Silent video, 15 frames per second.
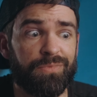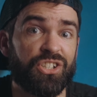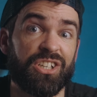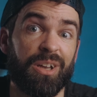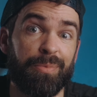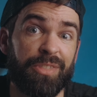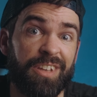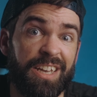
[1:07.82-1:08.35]

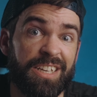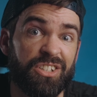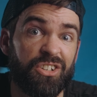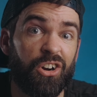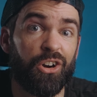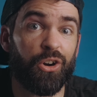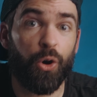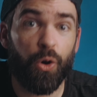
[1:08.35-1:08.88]
some things
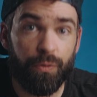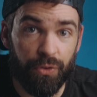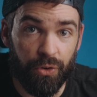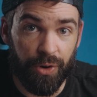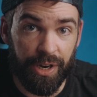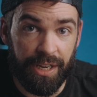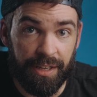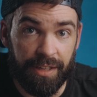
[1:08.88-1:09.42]
are
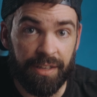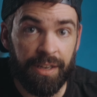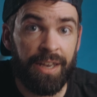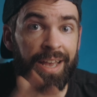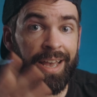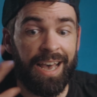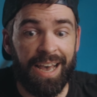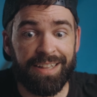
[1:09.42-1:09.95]
overrated.
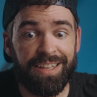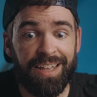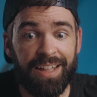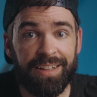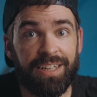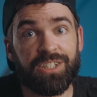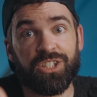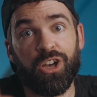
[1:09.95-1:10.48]
And then
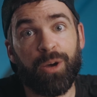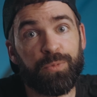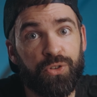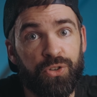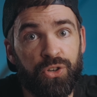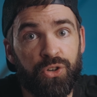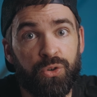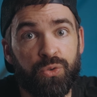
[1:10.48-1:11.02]
it's up to
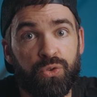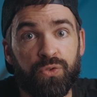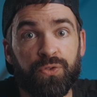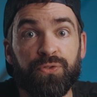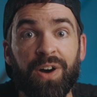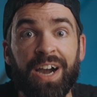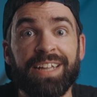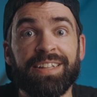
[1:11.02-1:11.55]
you to
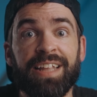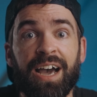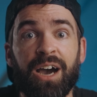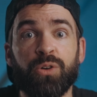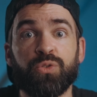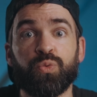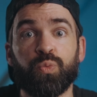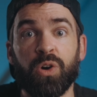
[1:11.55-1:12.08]
find
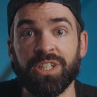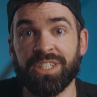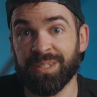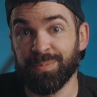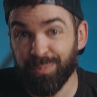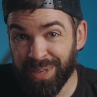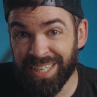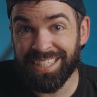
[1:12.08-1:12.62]
out what's
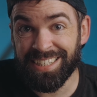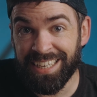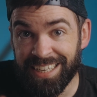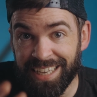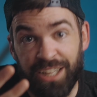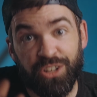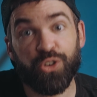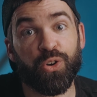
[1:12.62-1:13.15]
missing
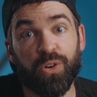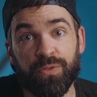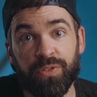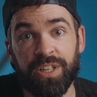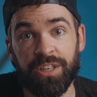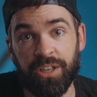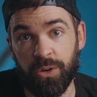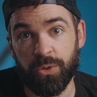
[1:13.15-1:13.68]
in your
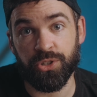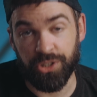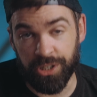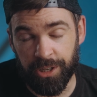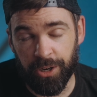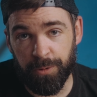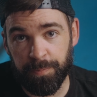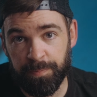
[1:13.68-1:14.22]
videos, you
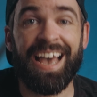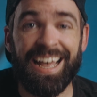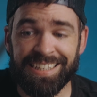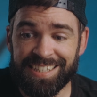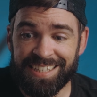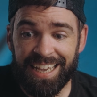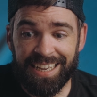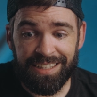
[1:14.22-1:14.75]
know? And
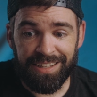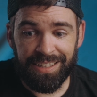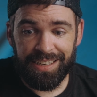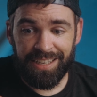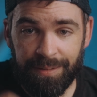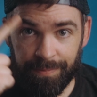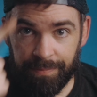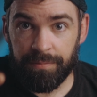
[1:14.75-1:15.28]

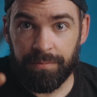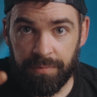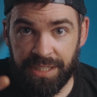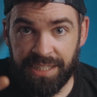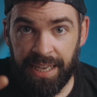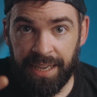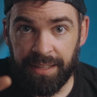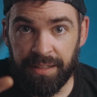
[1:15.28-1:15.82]
secondly,
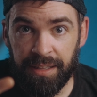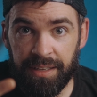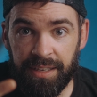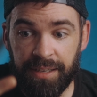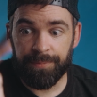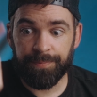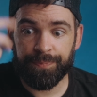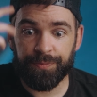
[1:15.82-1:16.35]

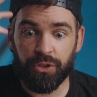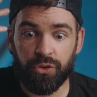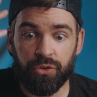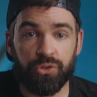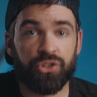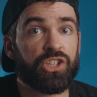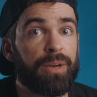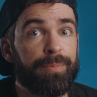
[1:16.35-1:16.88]
secondly, to
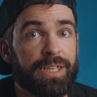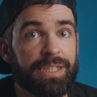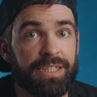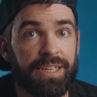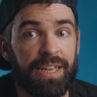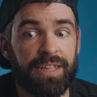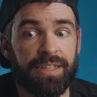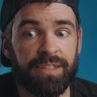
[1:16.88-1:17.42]
some
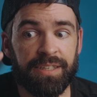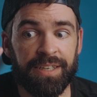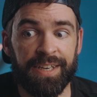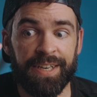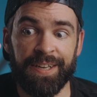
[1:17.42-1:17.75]
extent,